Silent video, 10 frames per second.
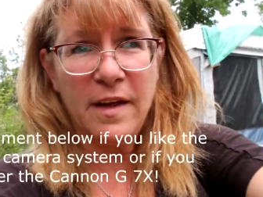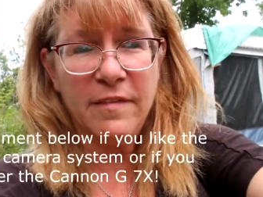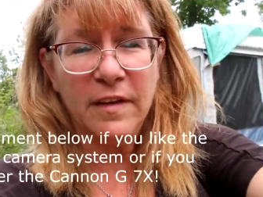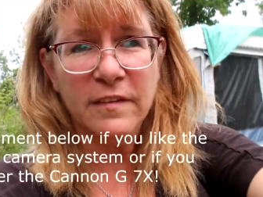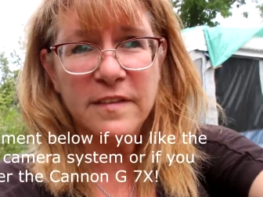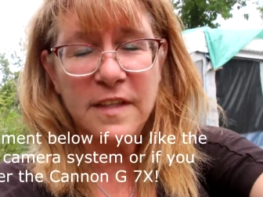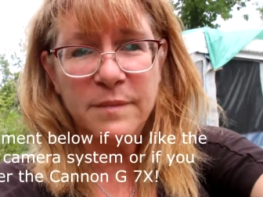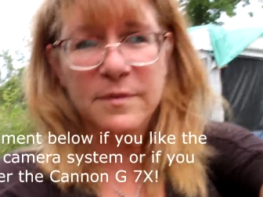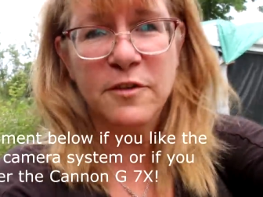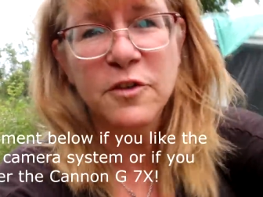if it
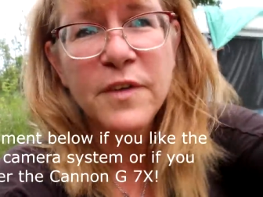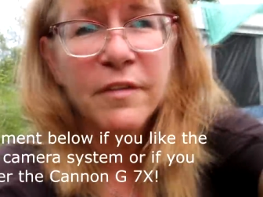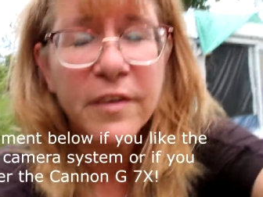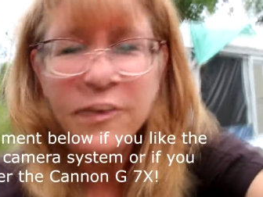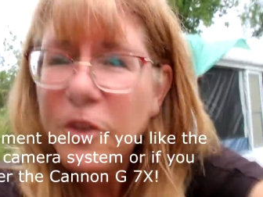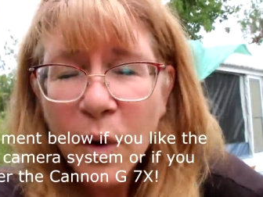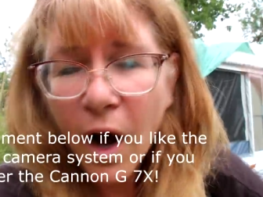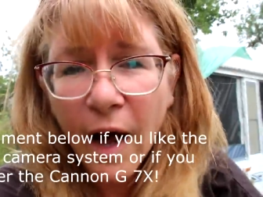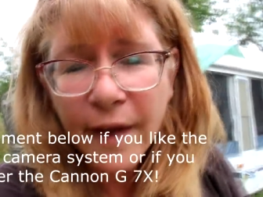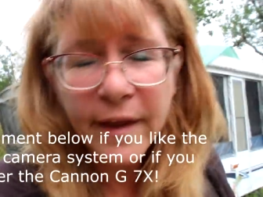seems too different too
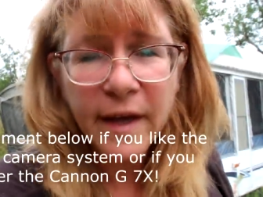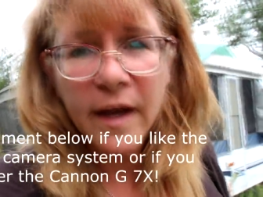odd